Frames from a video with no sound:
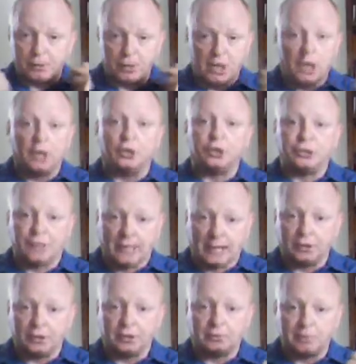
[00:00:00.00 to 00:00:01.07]
you to
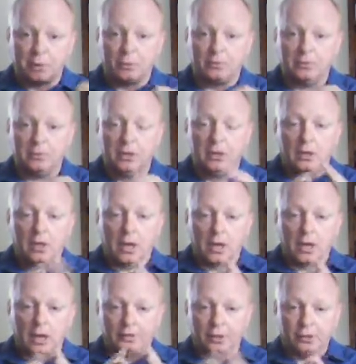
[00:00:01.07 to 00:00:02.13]
understand this poem.
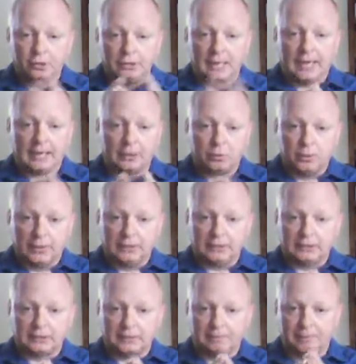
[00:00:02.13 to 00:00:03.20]
Those 9
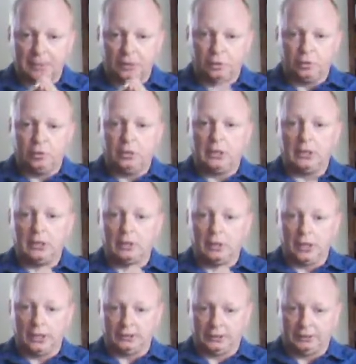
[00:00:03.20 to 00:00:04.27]
questions can be a good
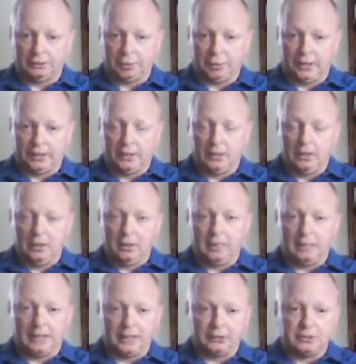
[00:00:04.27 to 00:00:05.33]
launching point,
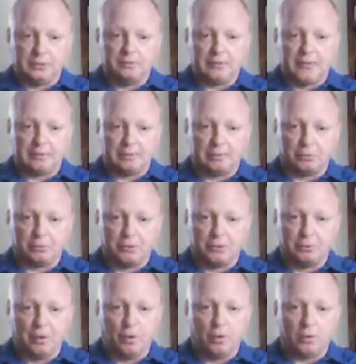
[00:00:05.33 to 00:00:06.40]
because sometimes people read a
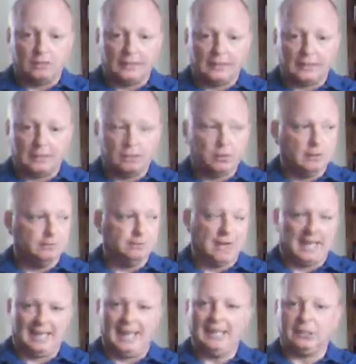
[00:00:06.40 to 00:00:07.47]
poem and they say, well,
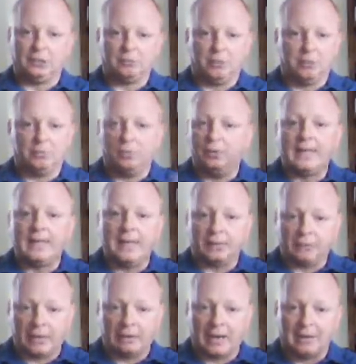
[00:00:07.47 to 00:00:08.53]
I like this poem, but what the heck
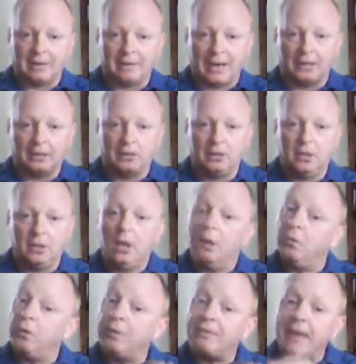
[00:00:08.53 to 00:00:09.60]
would I write about it?
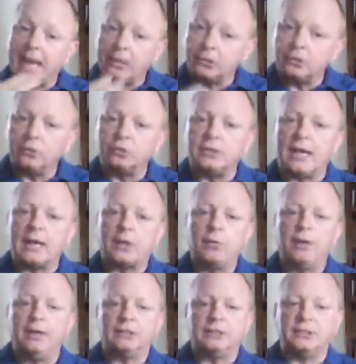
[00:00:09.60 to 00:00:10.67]
Well, if you answer those 9
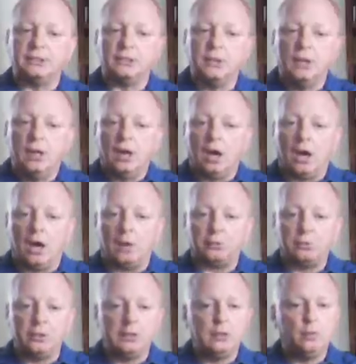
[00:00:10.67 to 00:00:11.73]
questions,
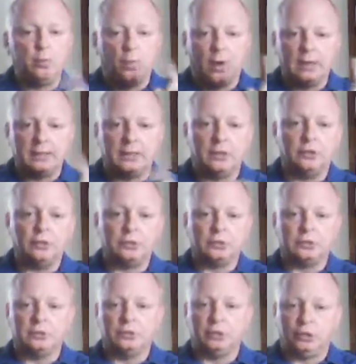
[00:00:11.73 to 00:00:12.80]
really one of
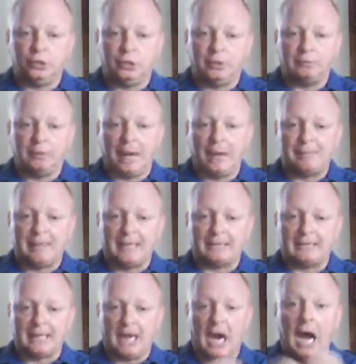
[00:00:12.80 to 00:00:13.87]
those should pop out and
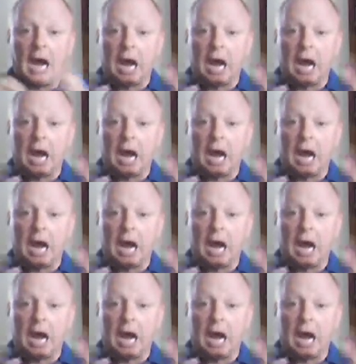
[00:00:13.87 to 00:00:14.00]
say,